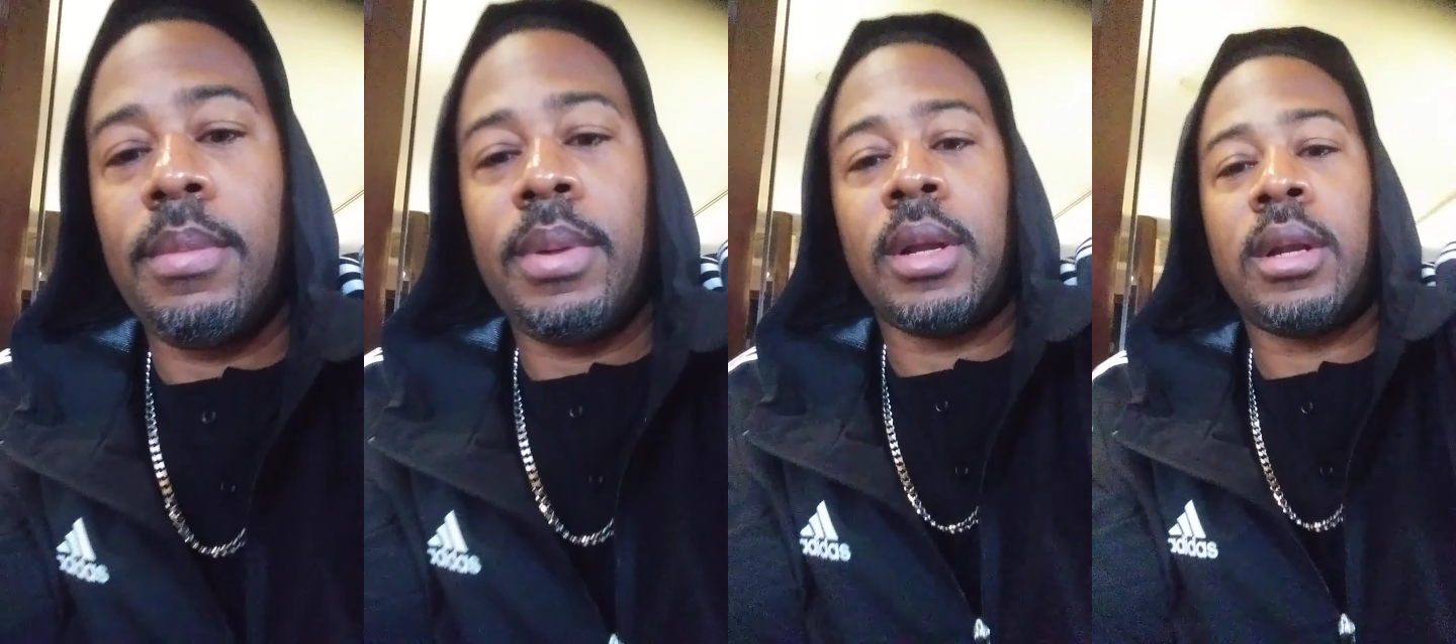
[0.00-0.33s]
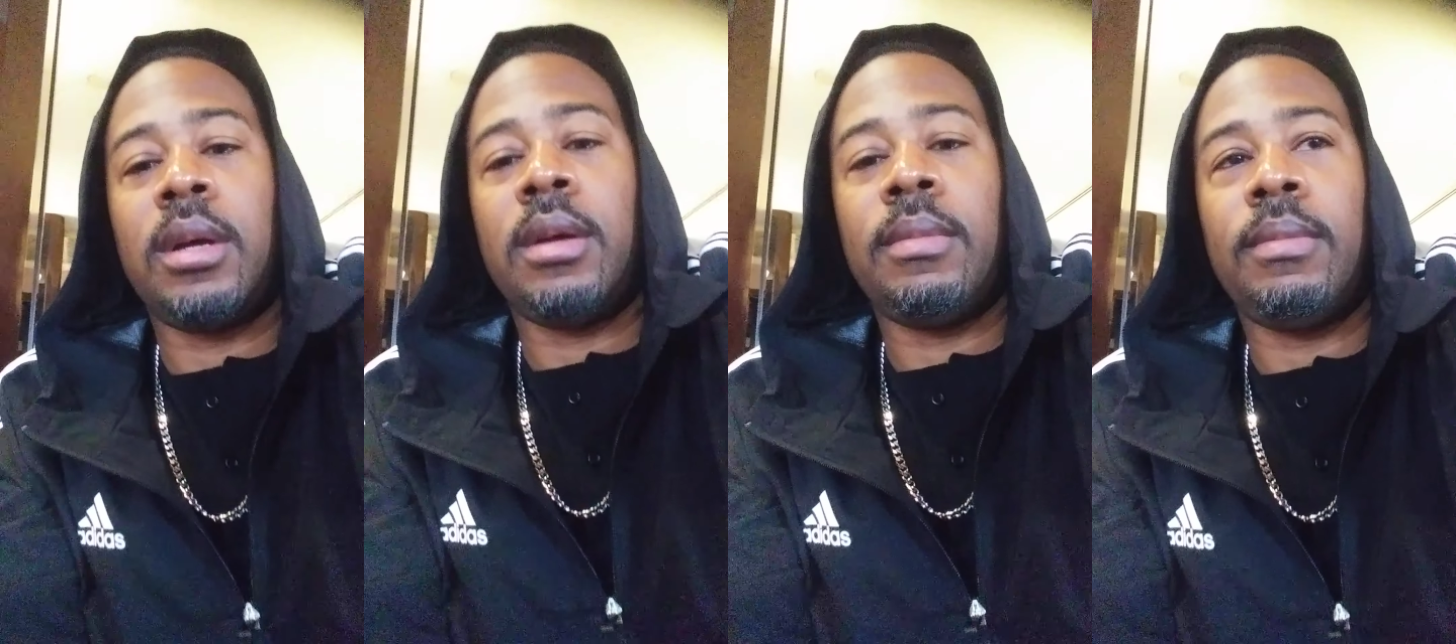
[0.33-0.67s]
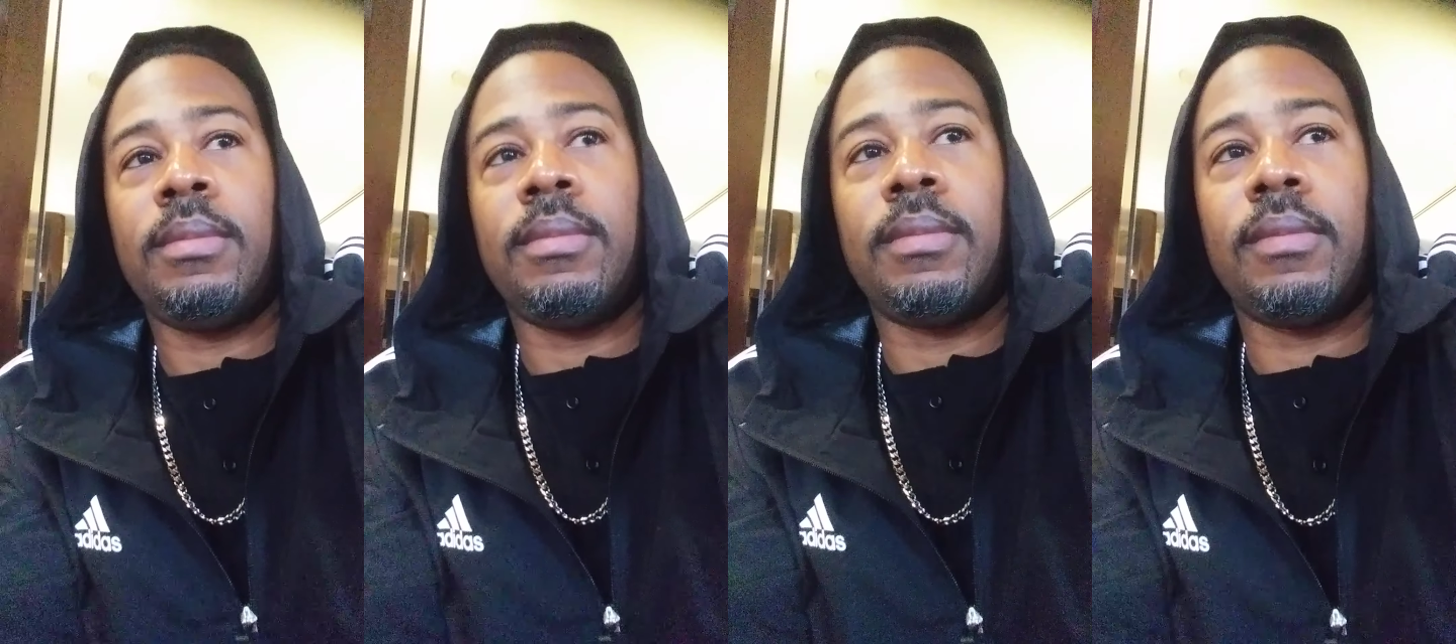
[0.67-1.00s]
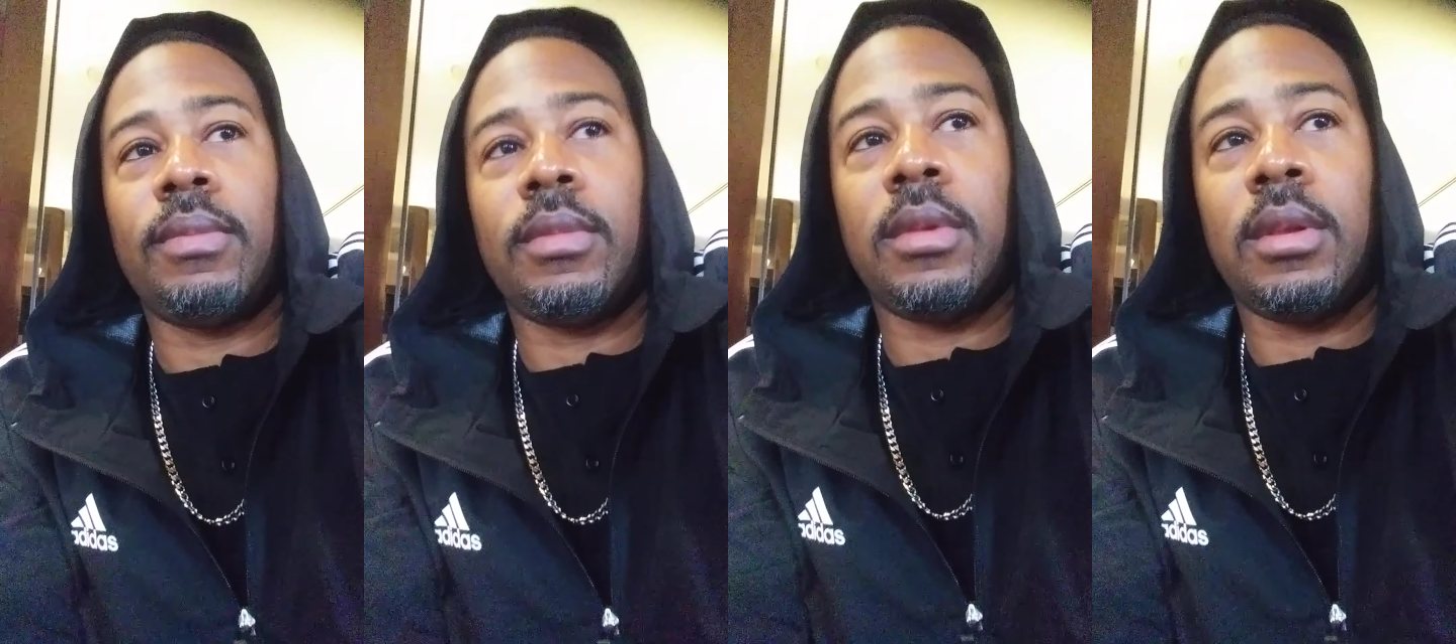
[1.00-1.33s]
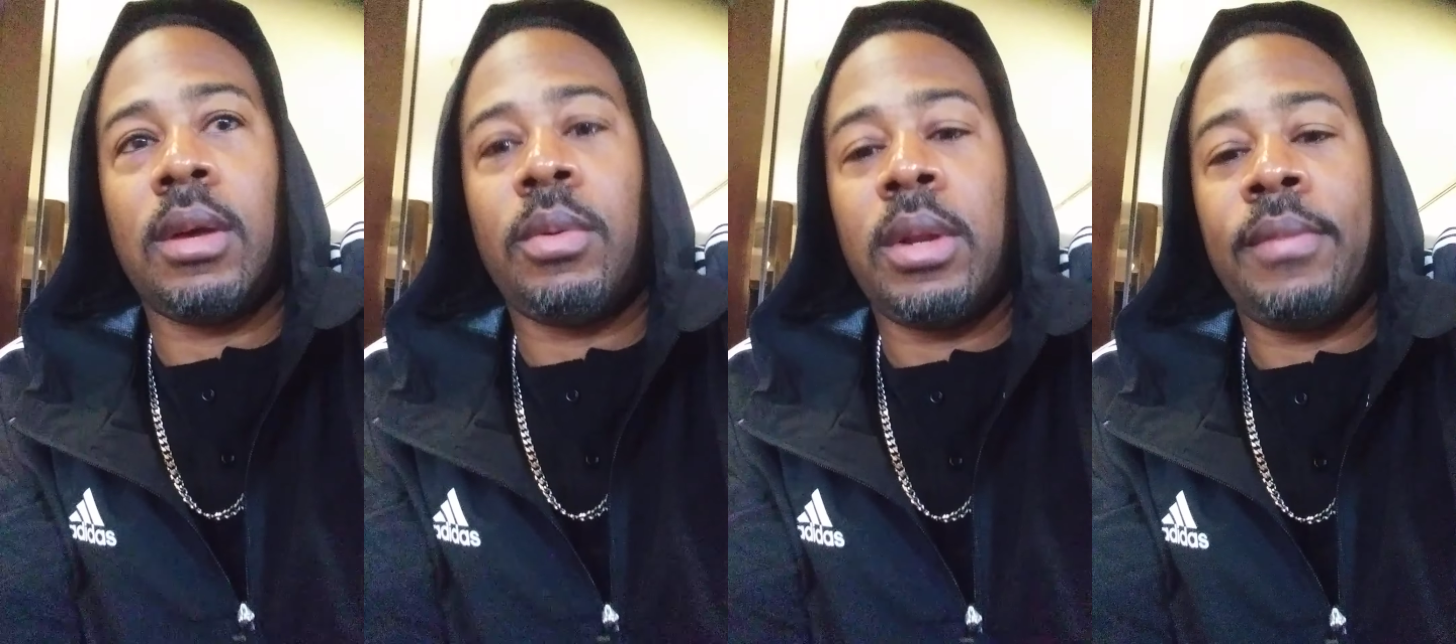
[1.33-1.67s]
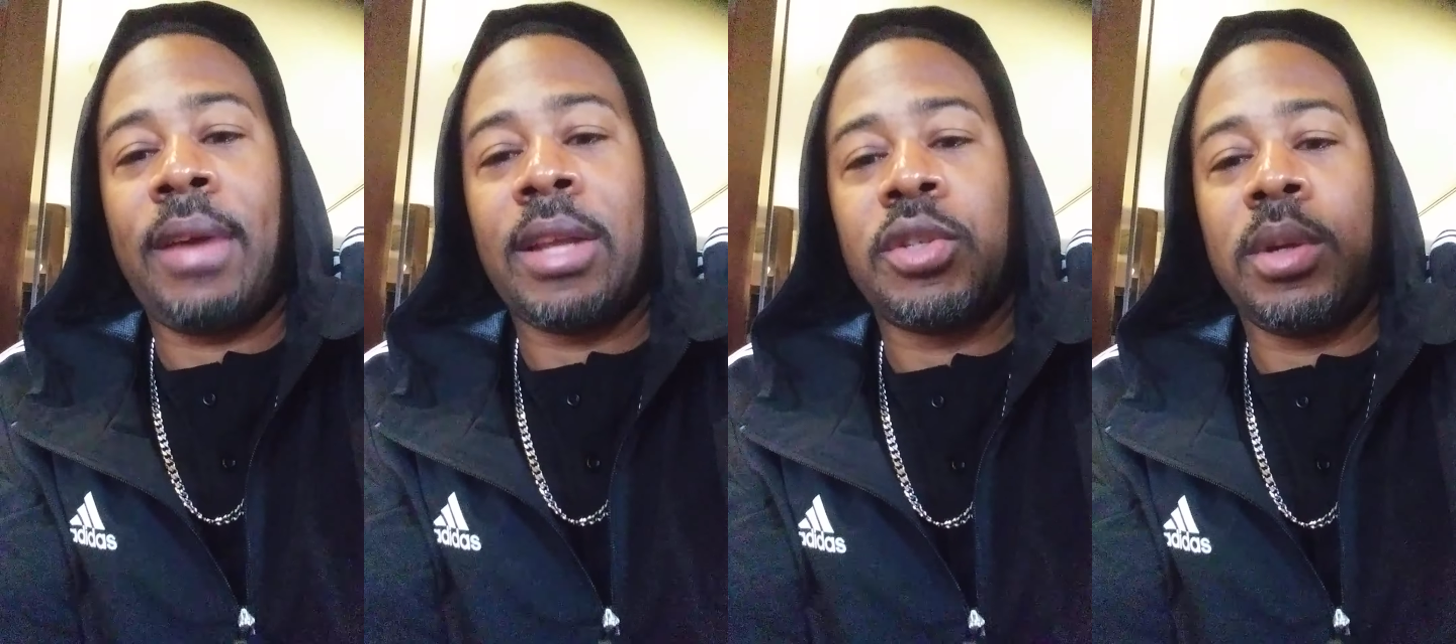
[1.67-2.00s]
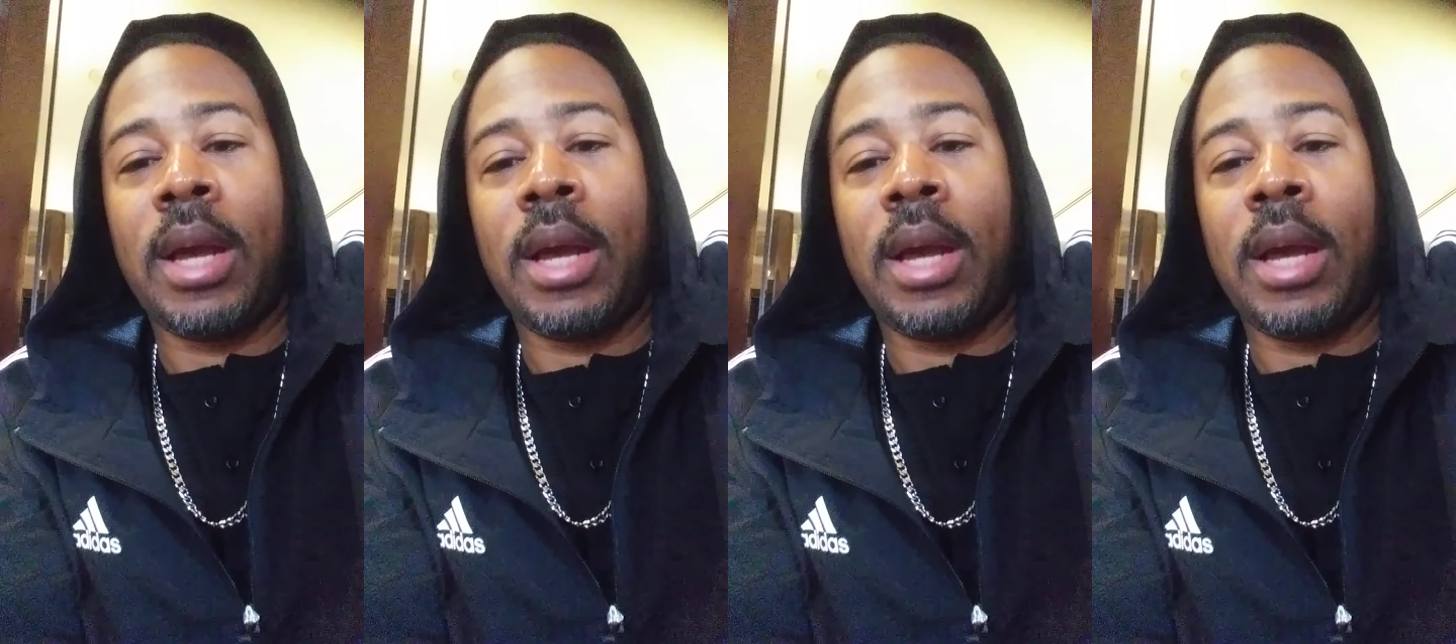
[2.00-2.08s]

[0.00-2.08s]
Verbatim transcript: but um, I want to invite